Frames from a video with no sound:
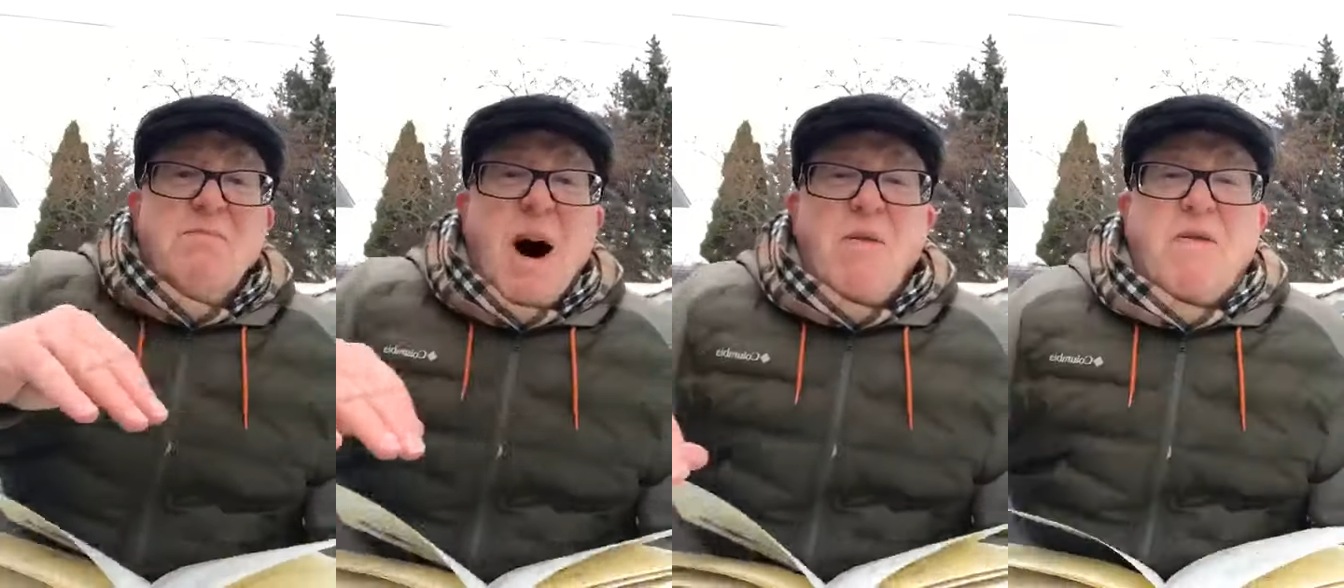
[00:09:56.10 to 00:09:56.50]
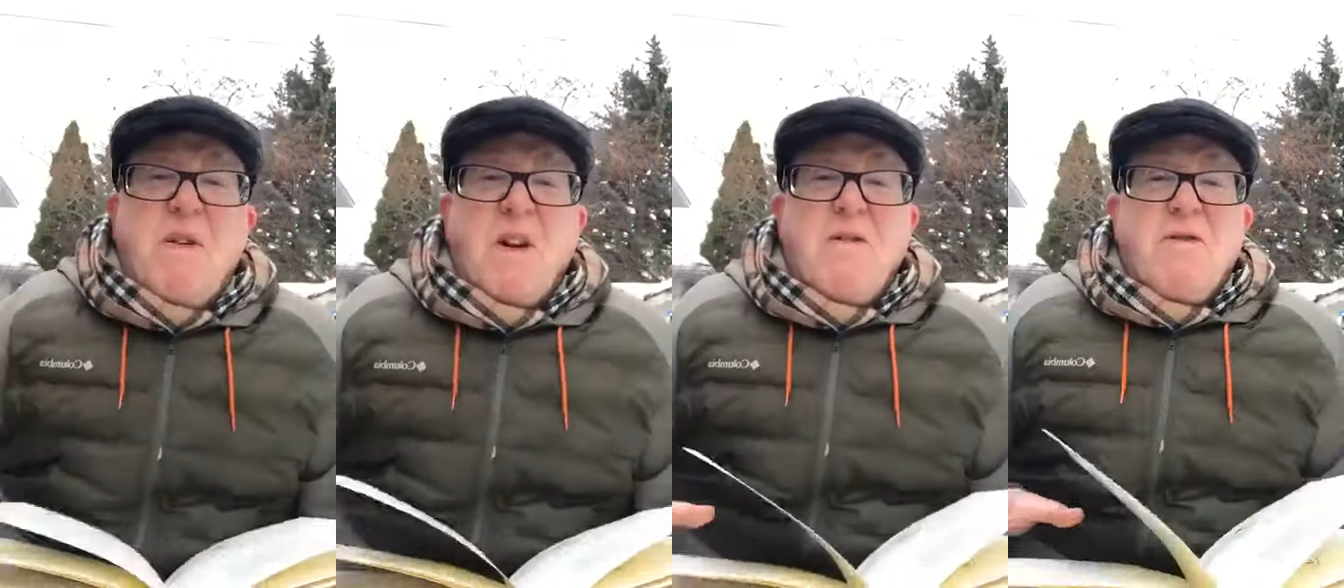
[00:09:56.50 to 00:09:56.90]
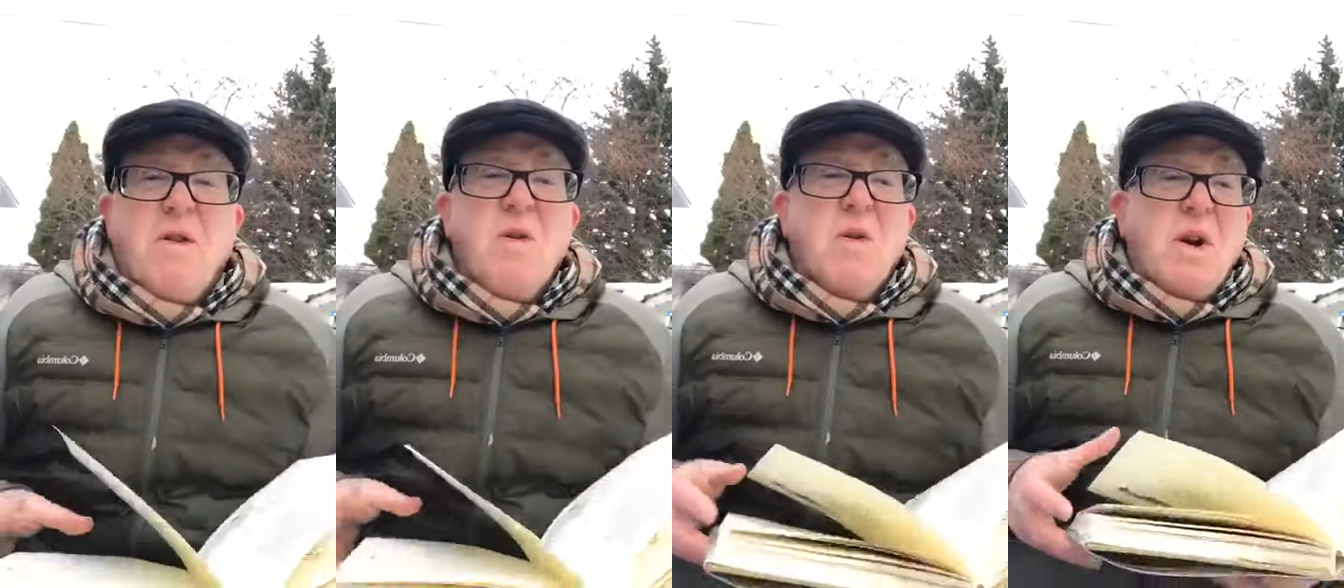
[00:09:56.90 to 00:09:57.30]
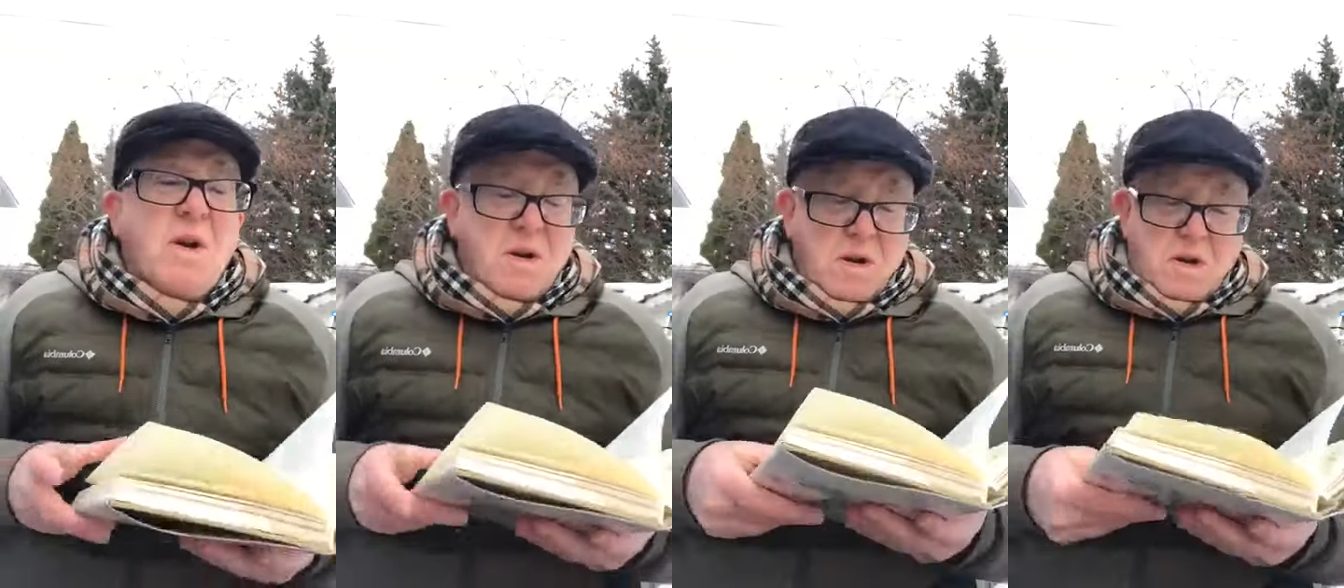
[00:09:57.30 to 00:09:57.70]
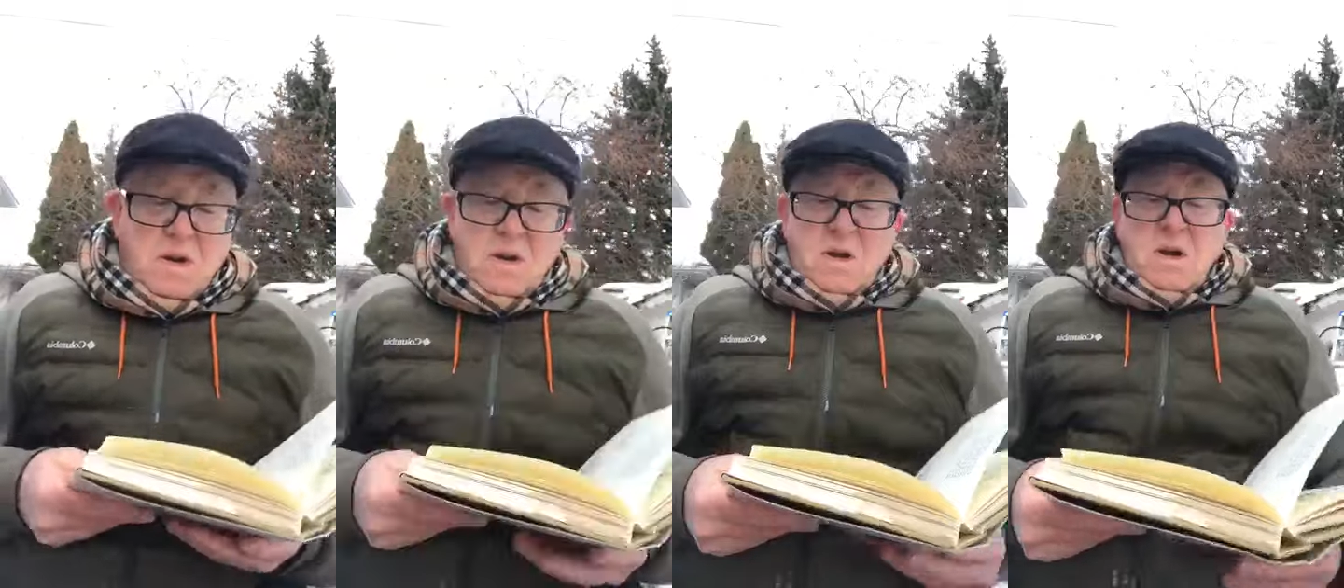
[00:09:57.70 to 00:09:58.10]
mouth full of food,
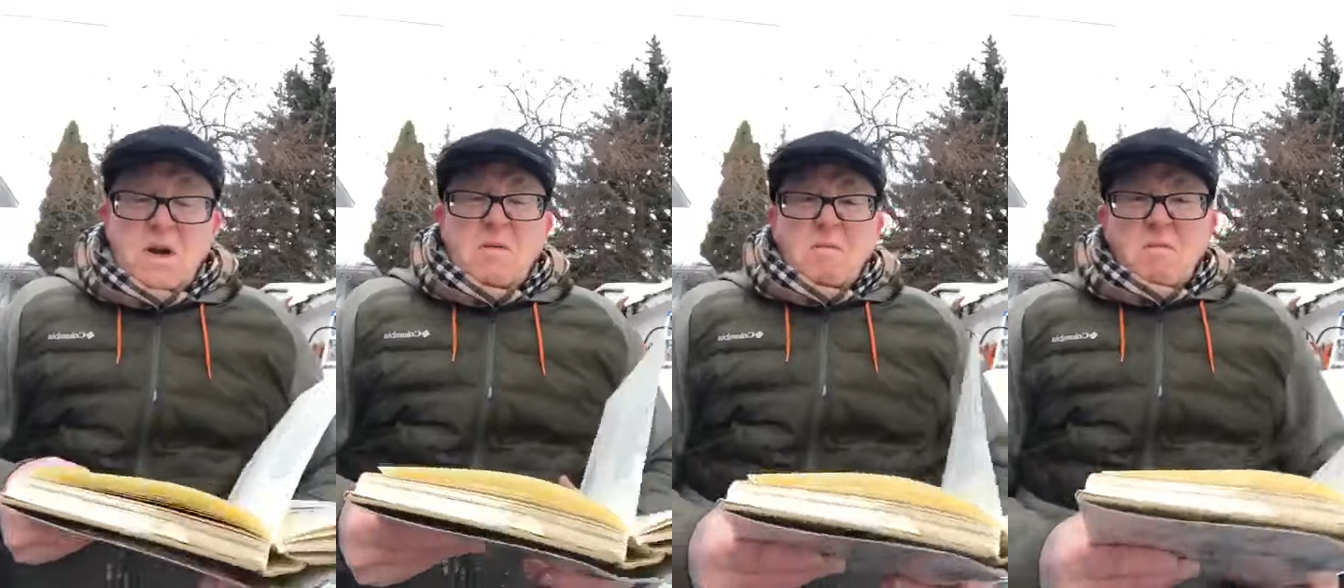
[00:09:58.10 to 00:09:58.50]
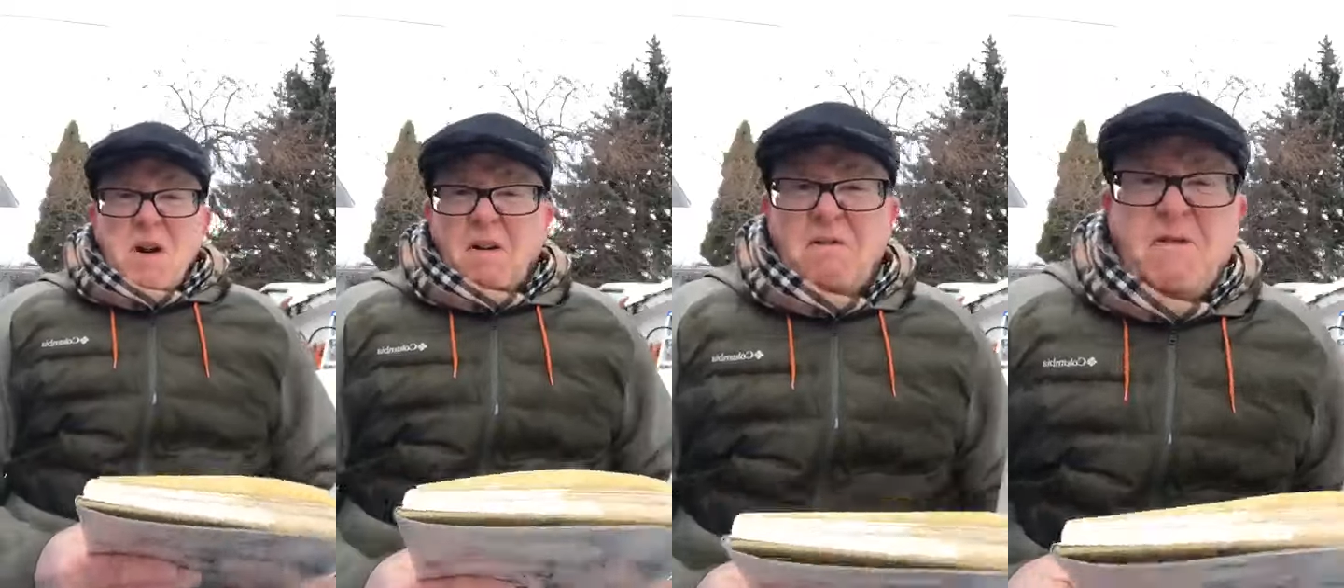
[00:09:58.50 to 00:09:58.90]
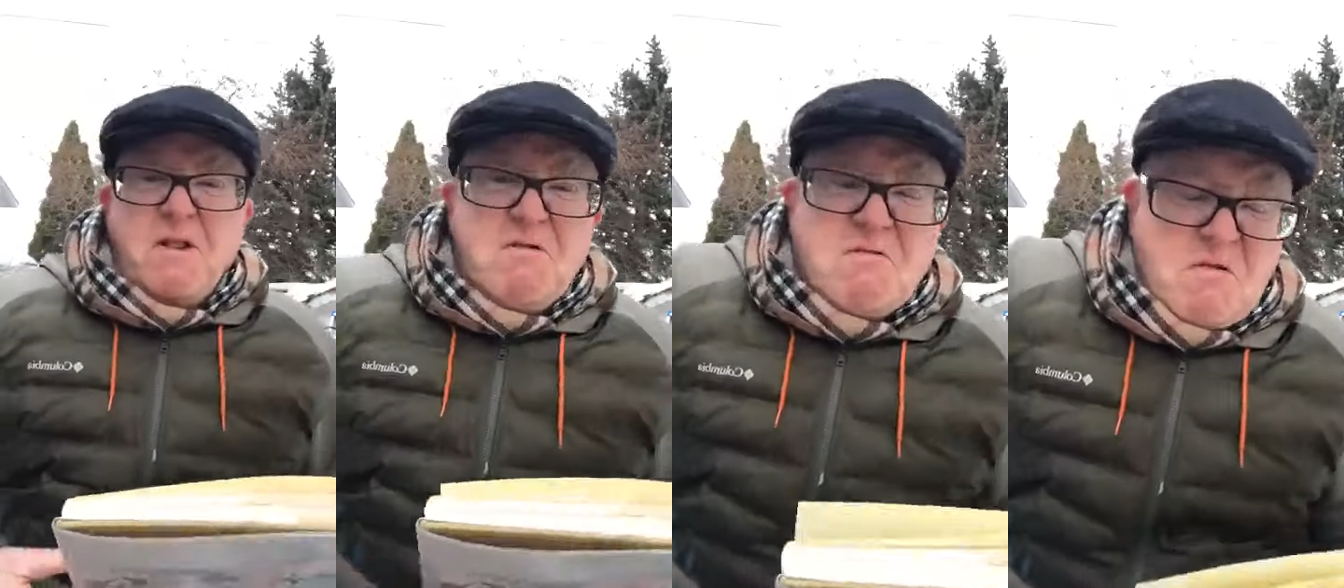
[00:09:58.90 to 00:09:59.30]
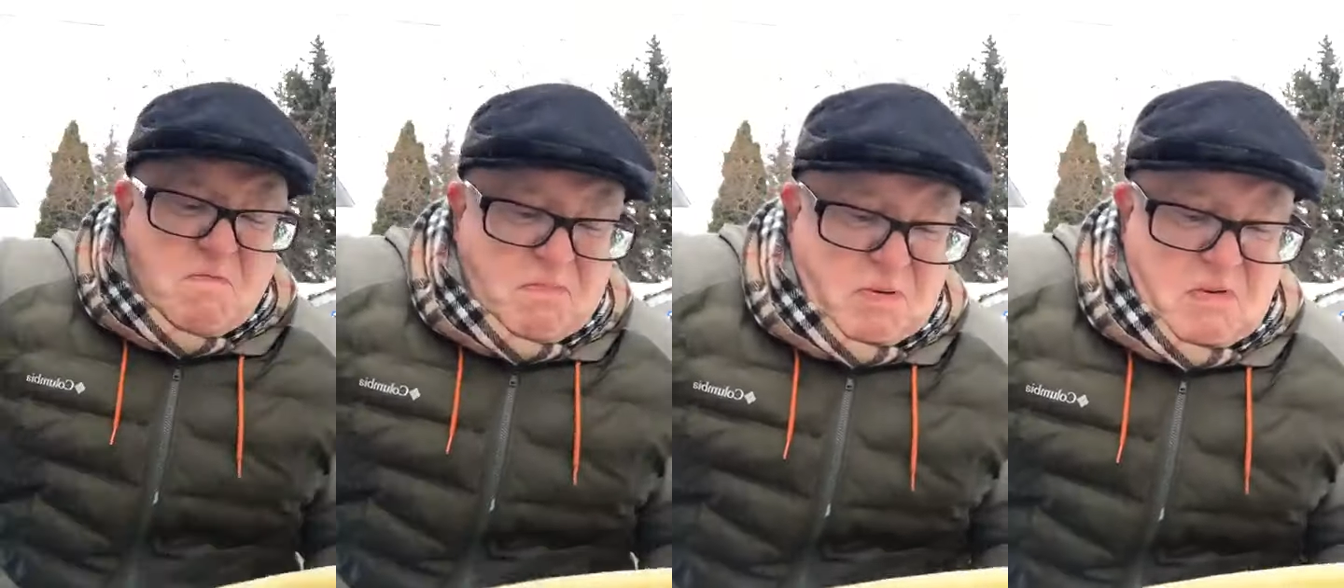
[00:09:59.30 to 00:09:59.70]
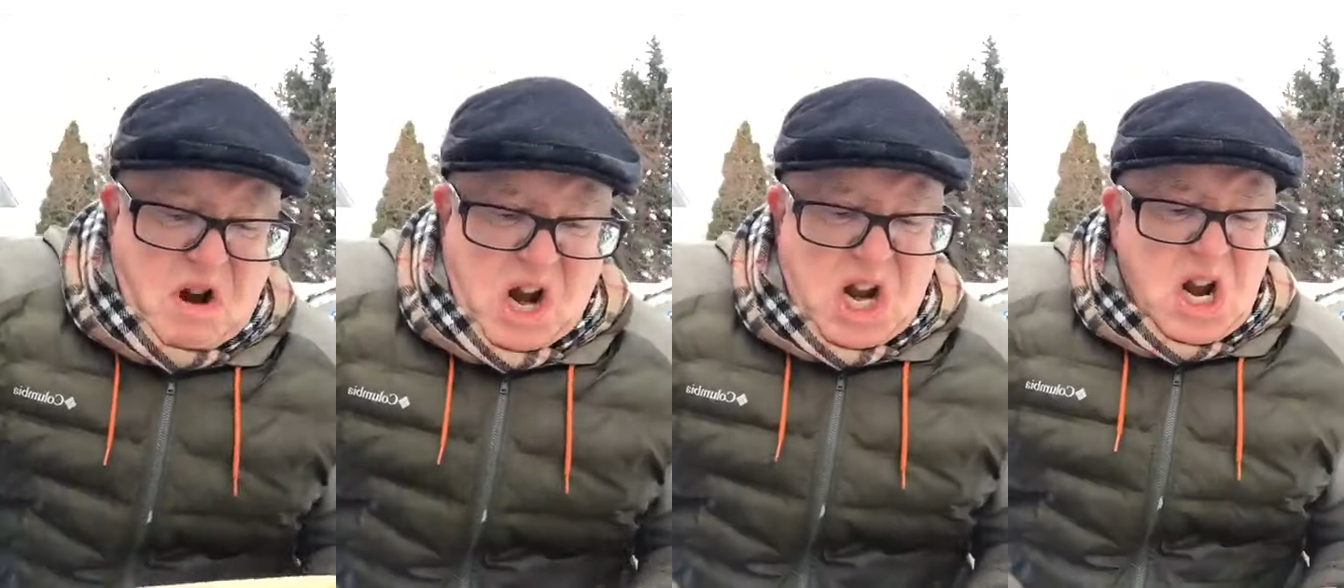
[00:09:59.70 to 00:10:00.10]
Milford
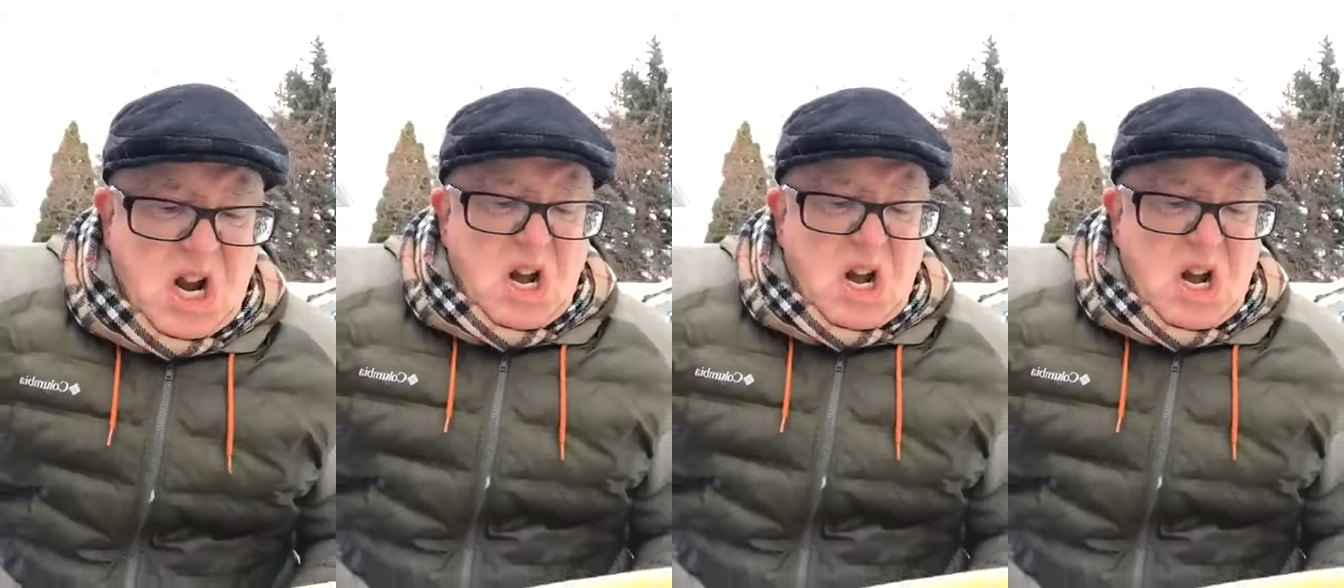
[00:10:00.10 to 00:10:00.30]
Dupree,